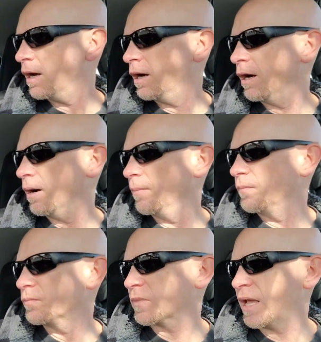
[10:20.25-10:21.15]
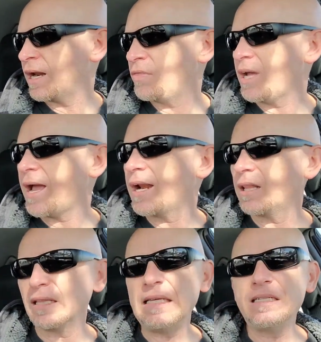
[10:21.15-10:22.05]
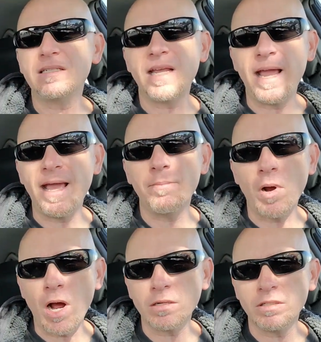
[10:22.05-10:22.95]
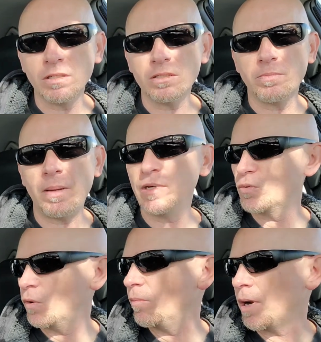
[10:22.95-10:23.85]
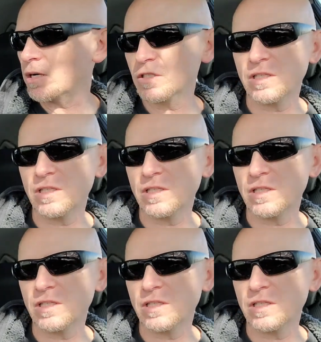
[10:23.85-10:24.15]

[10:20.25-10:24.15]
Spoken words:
And I think I had at least 10 boxes, maybe 12 boxes.